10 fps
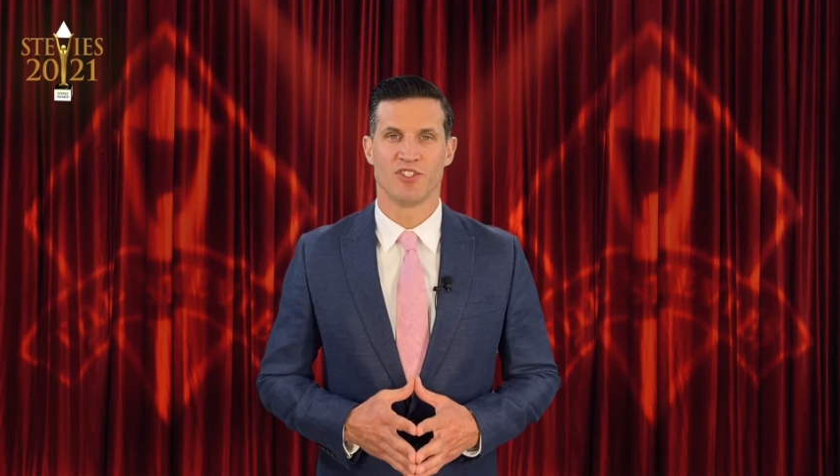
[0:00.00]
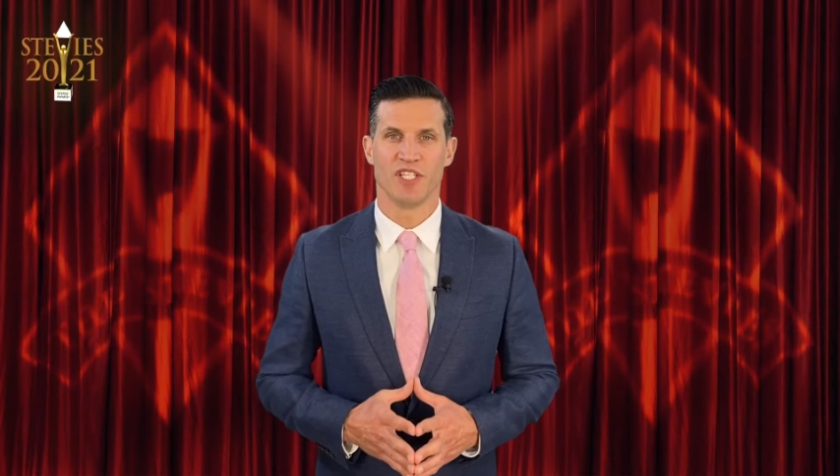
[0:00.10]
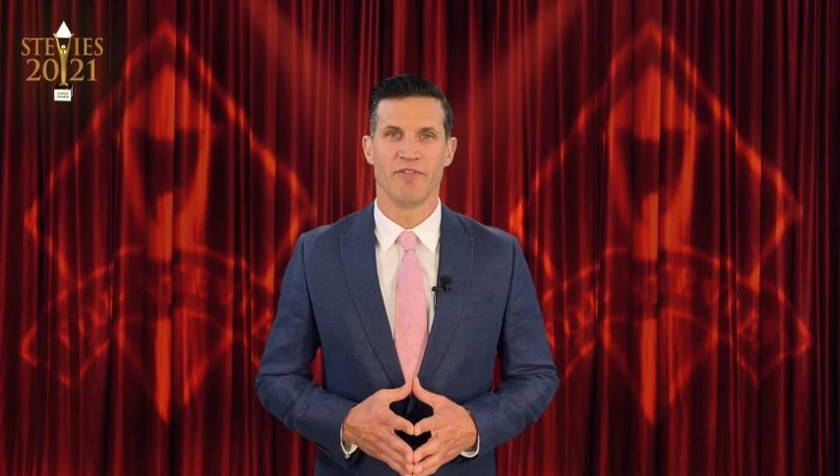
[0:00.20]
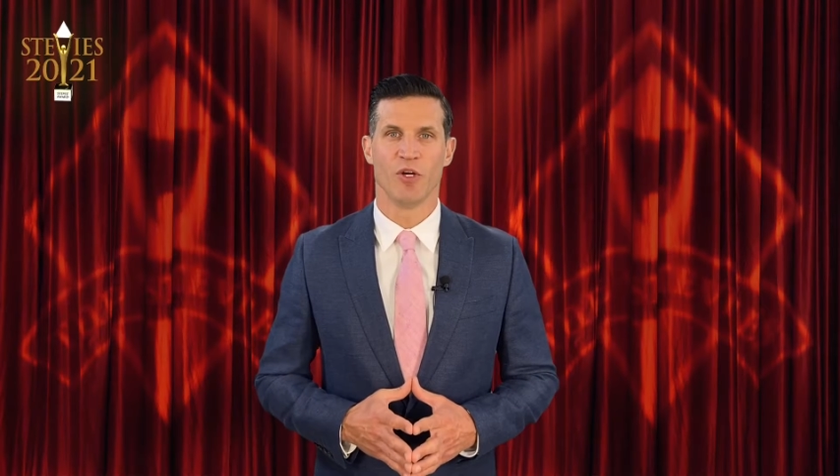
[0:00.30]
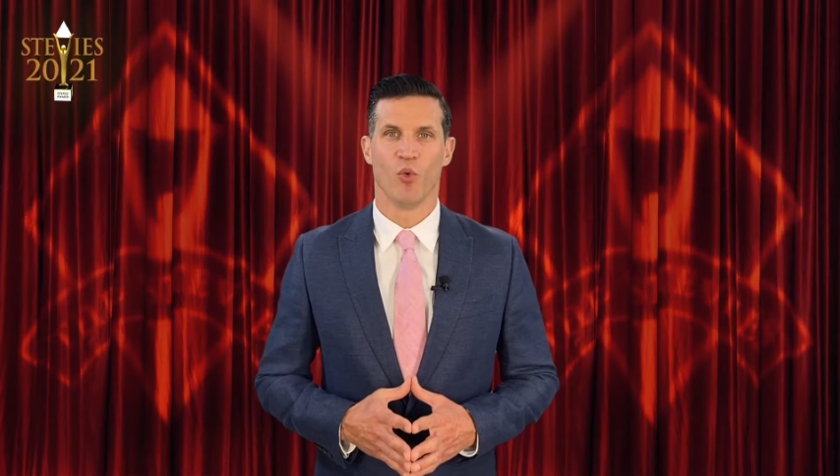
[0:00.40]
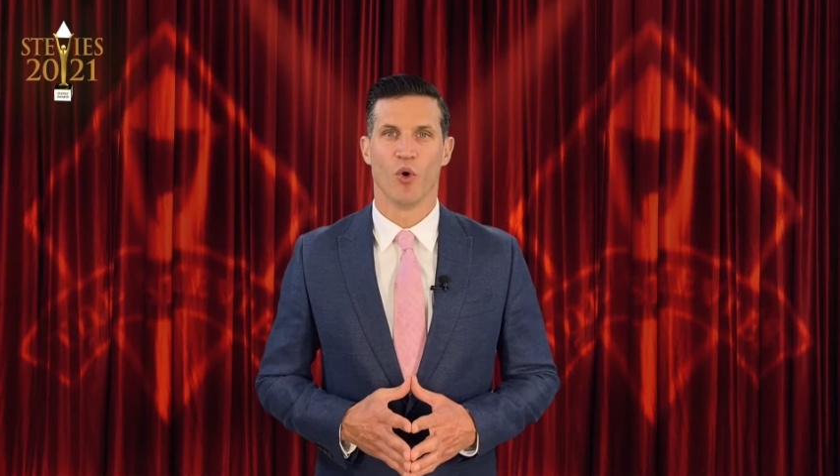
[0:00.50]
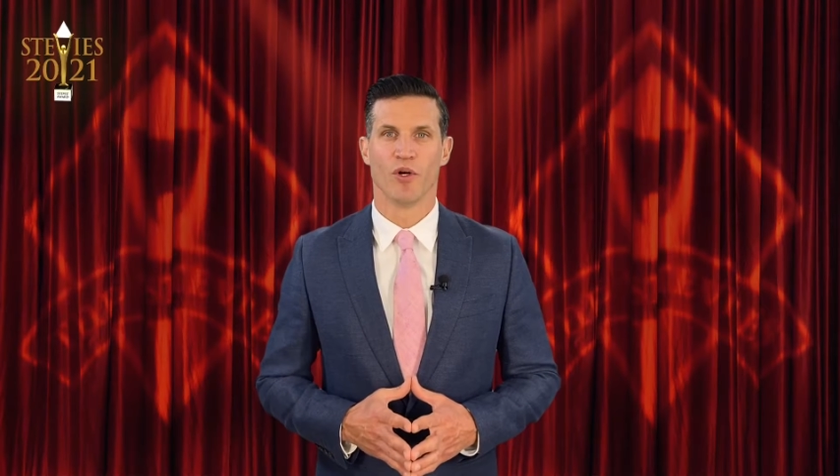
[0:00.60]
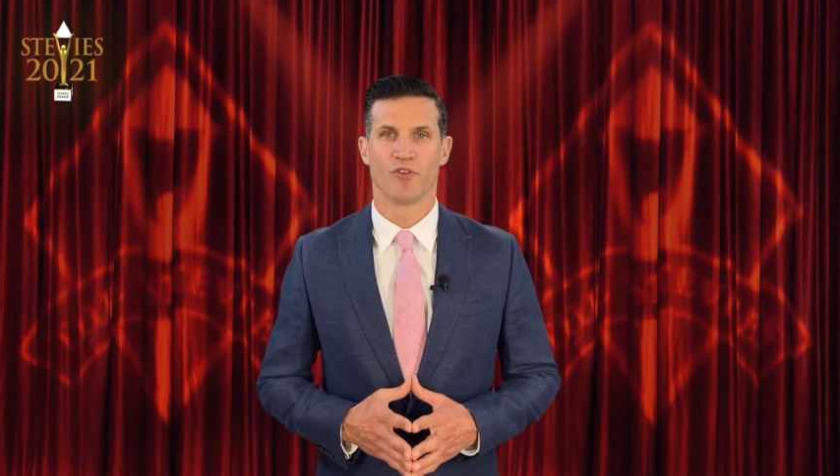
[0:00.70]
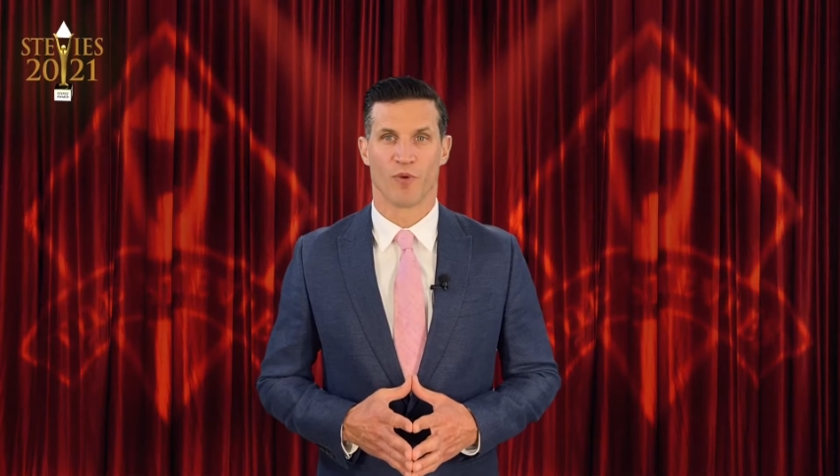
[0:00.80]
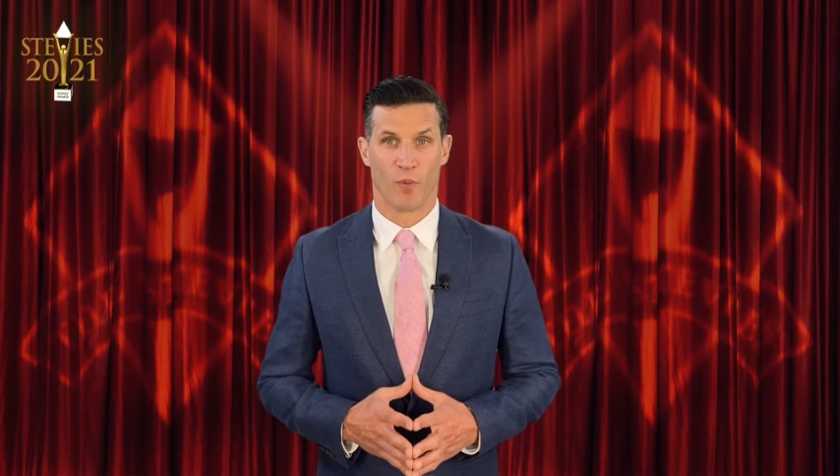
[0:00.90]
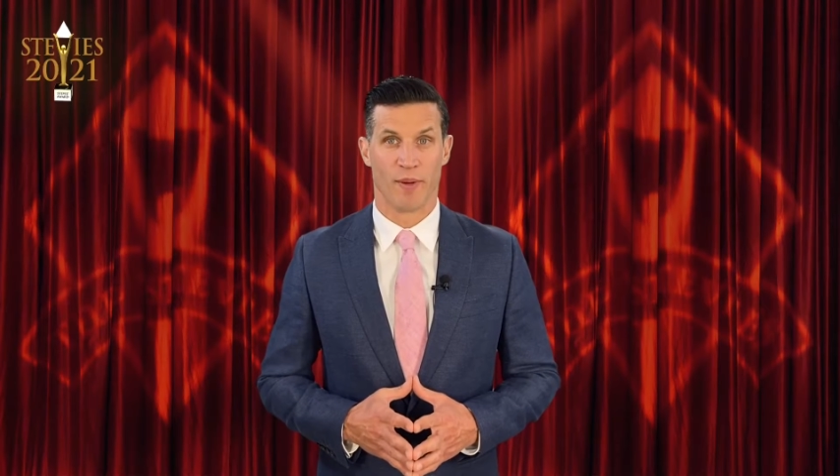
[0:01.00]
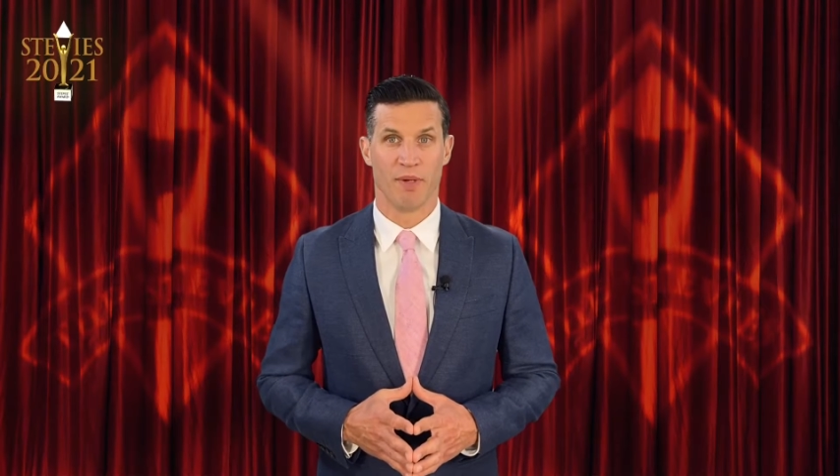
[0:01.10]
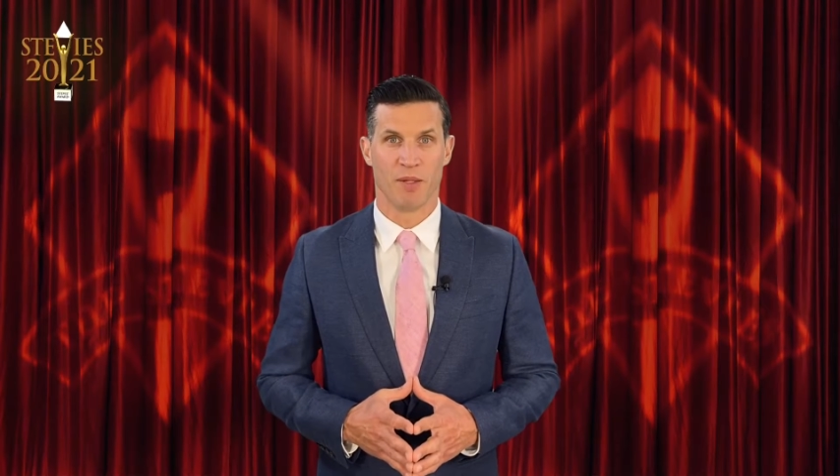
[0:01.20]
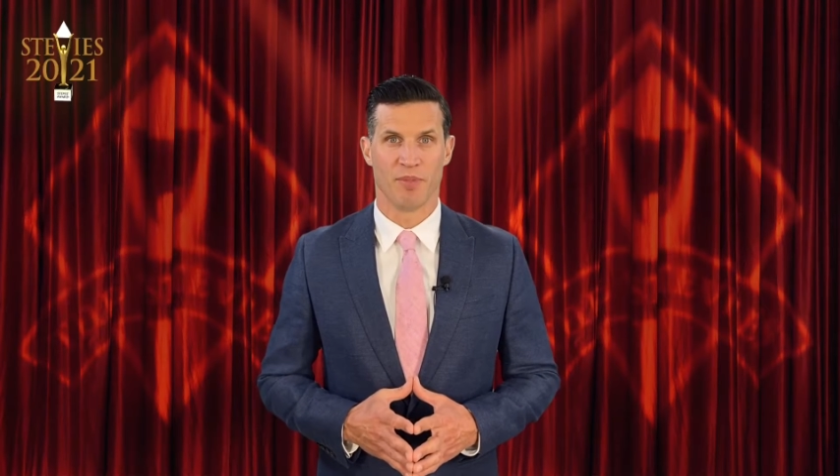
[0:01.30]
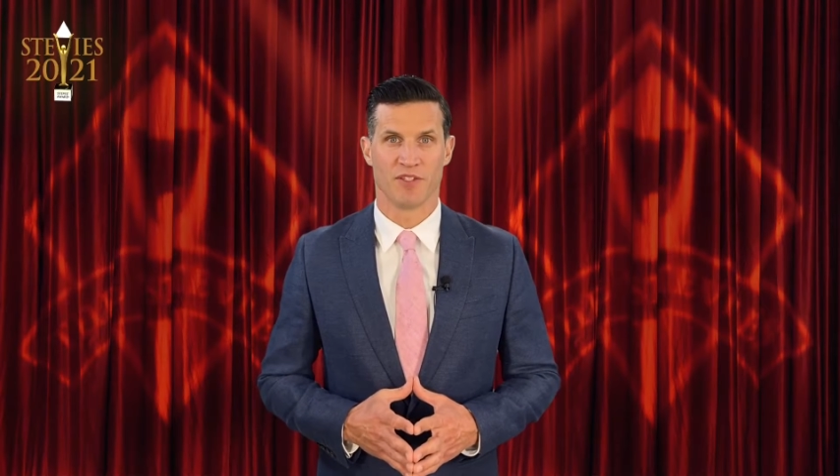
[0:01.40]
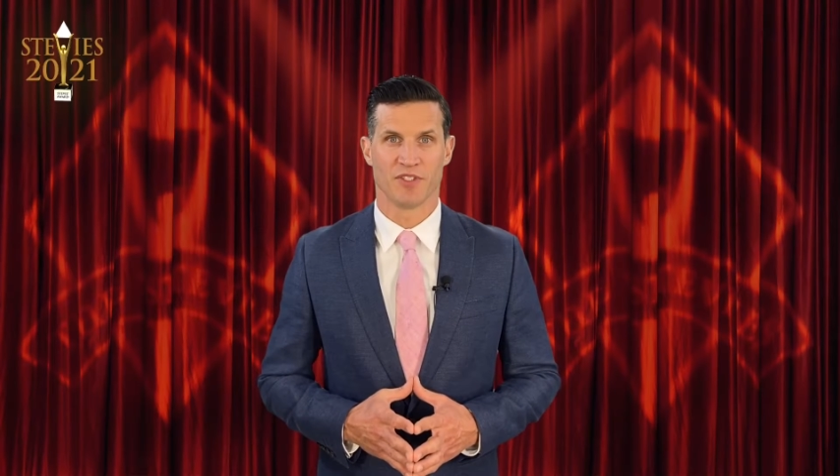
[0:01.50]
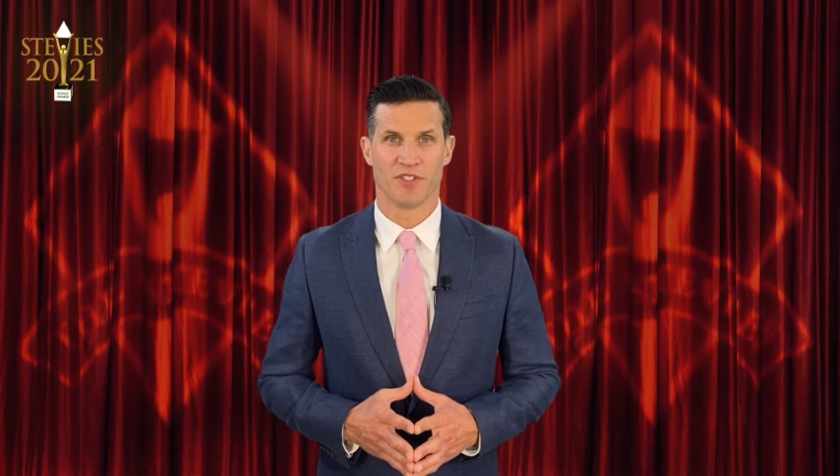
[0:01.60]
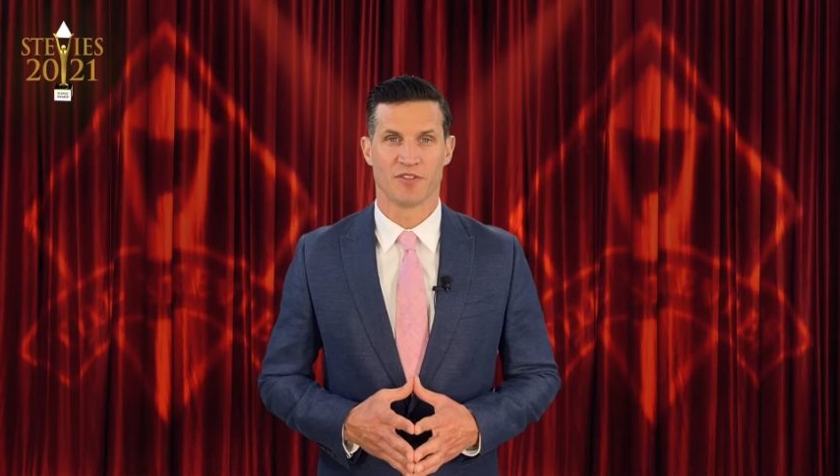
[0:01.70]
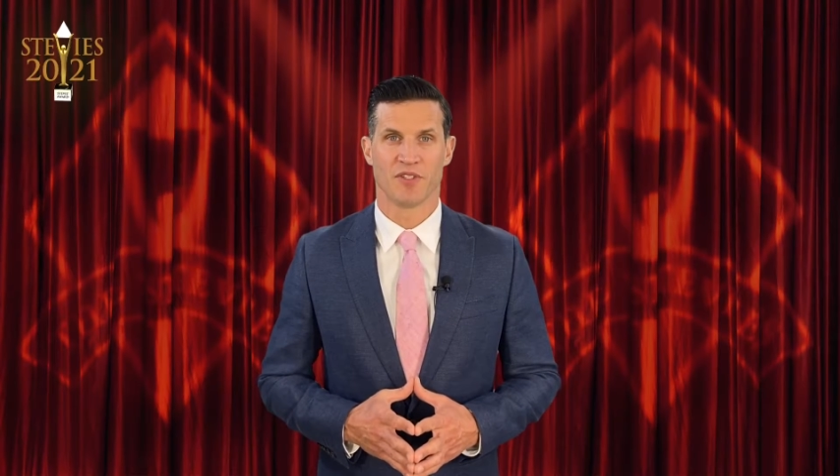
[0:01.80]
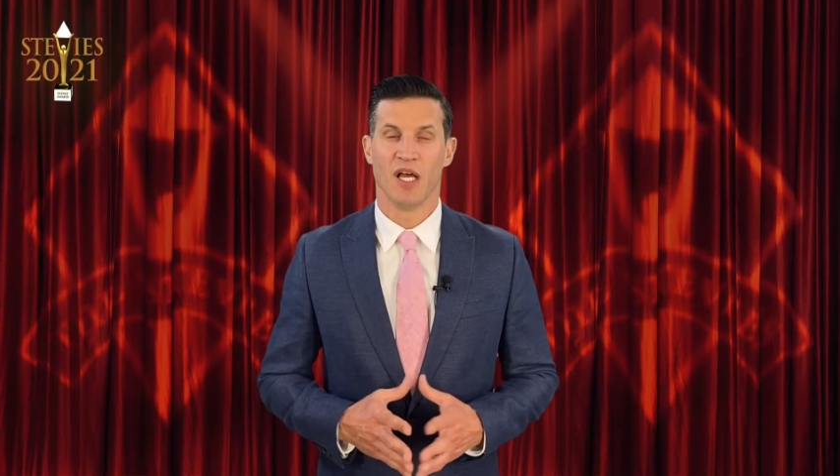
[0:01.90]
Stevie Awards for Women in
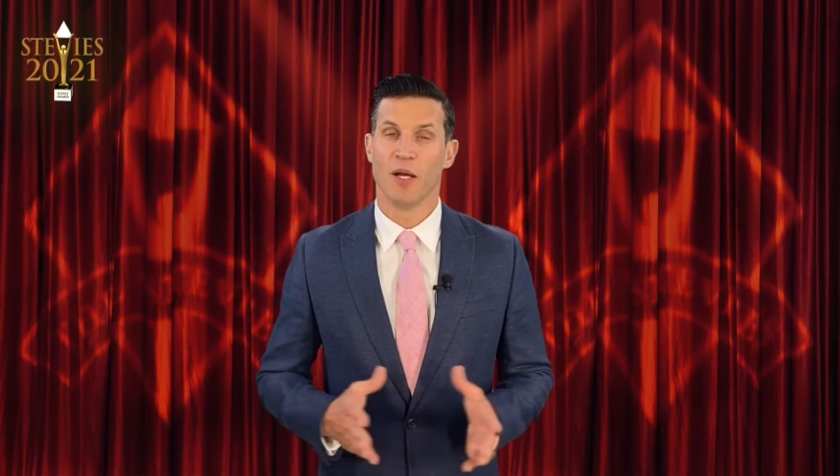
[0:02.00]
Business.